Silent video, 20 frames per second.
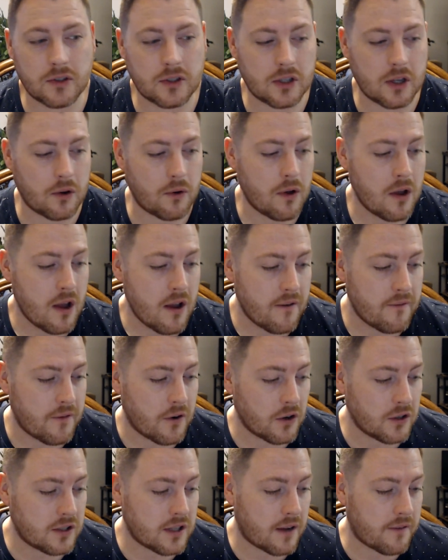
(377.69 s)
So
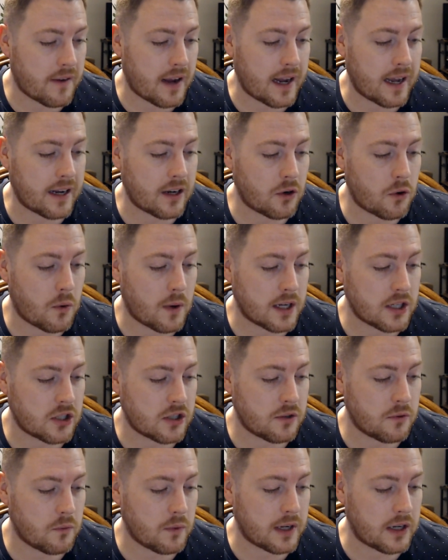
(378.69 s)
first off, I had a
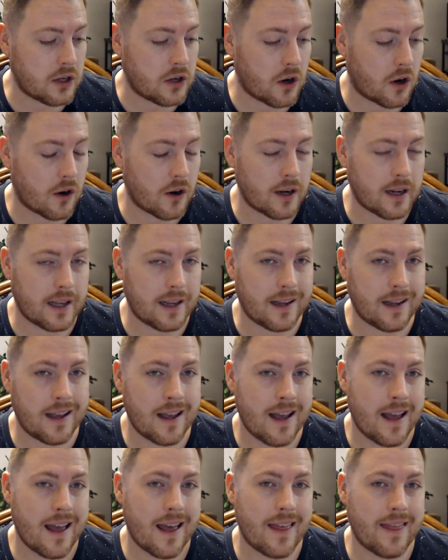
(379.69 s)
question regarding
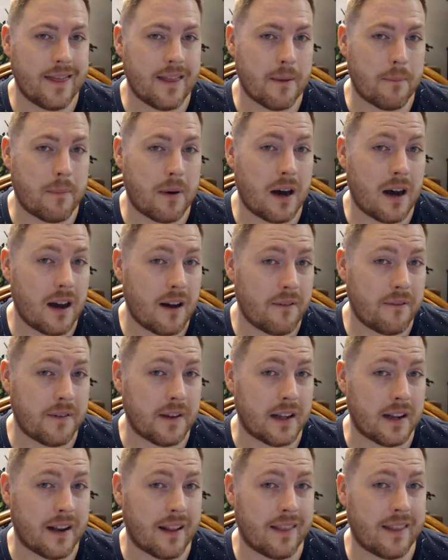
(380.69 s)
the
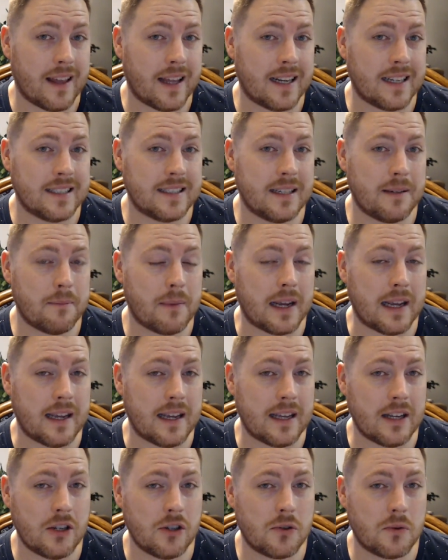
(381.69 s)
puffin that is in my
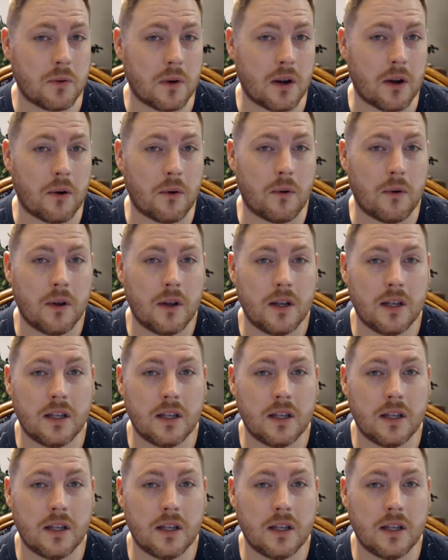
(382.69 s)
intro